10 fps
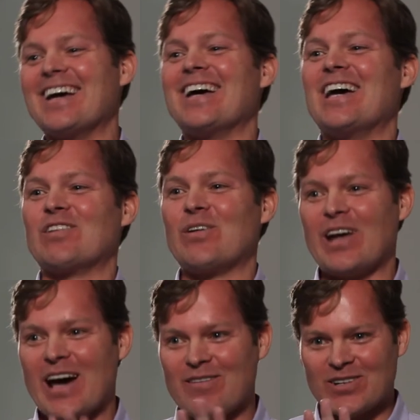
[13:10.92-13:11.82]
and we would
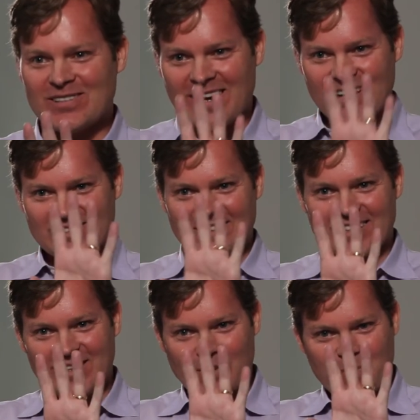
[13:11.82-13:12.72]
advertise it
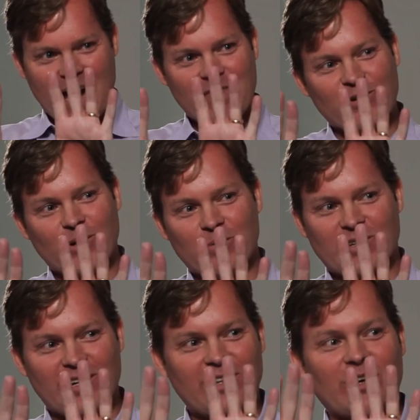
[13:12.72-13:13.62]
in the bathrooms,
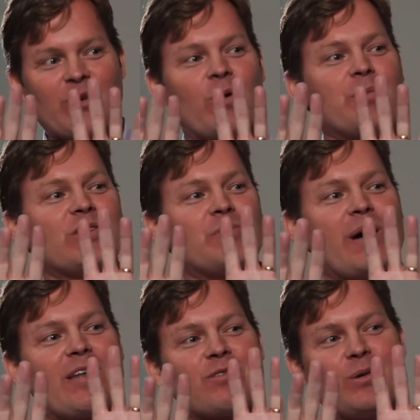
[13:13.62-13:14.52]
in the women's
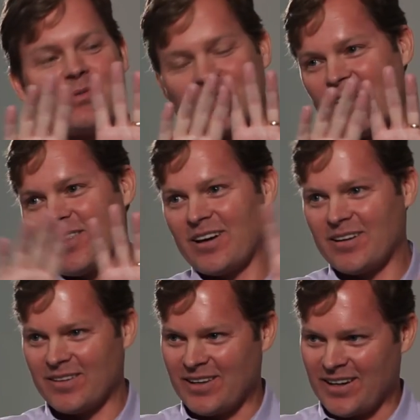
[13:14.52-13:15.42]
bathrooms, and all
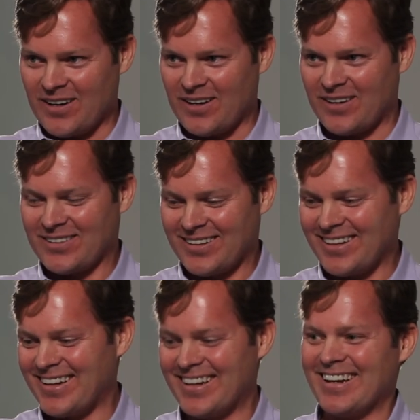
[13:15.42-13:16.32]
the, the
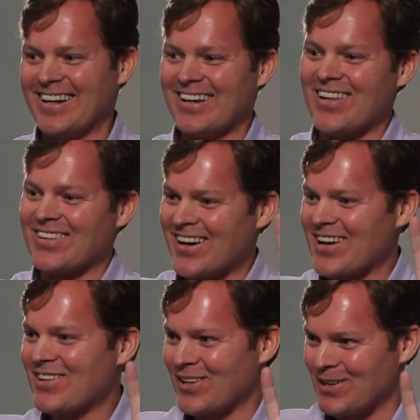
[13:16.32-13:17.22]
uh, in all the
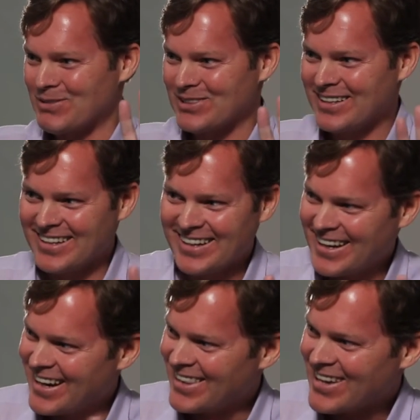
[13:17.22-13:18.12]
nightclubs.
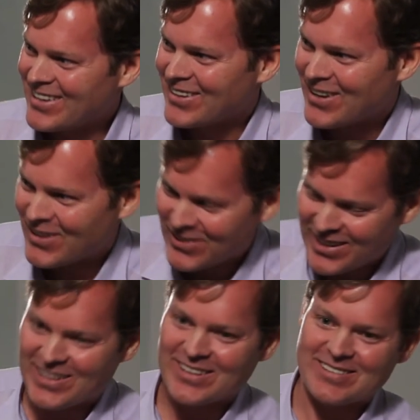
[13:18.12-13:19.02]
And they could go and
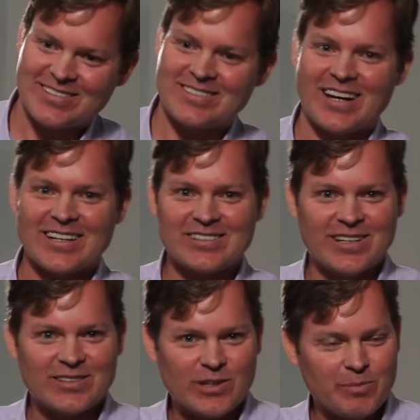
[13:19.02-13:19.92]
they could text
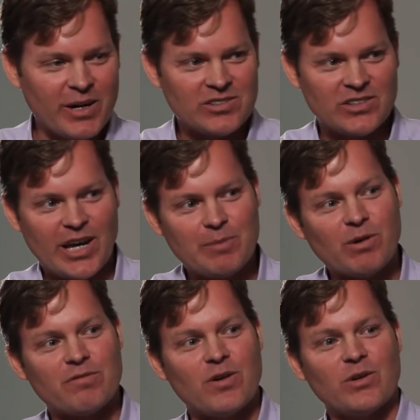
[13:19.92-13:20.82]
in somebody's name
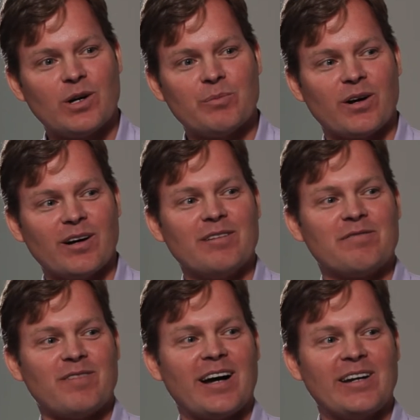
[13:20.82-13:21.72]
or phone number and
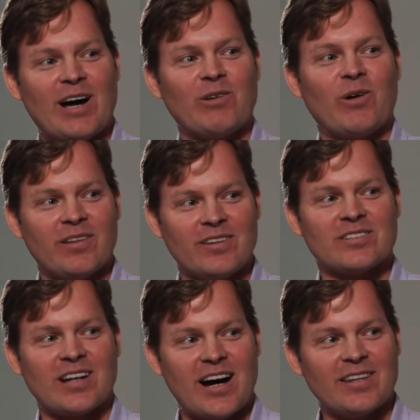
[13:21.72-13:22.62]
find out whether this
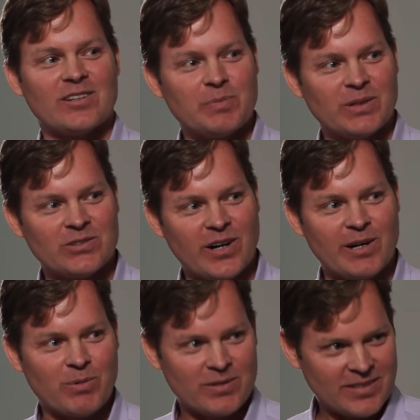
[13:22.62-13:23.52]
guy that's been trying
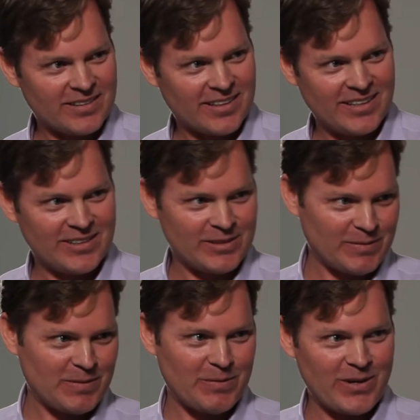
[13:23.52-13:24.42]
to pretend like he's
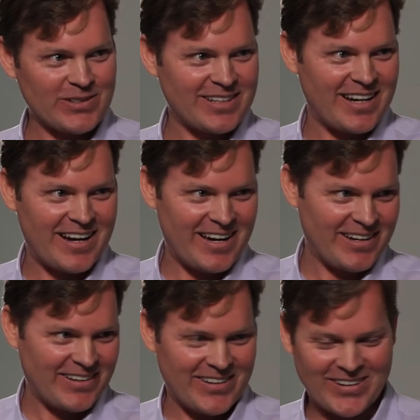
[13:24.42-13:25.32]
the rich guy, you
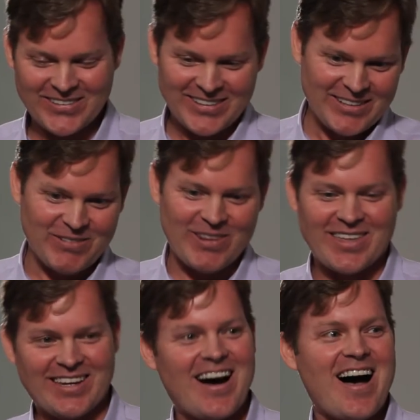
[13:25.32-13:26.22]
know, with
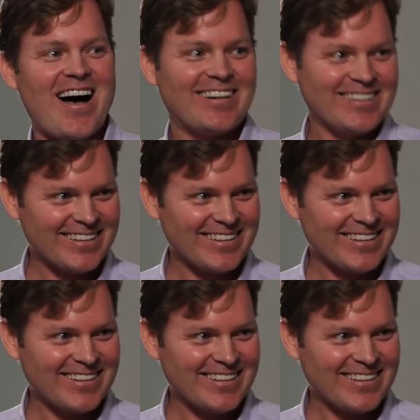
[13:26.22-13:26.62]
the yacht,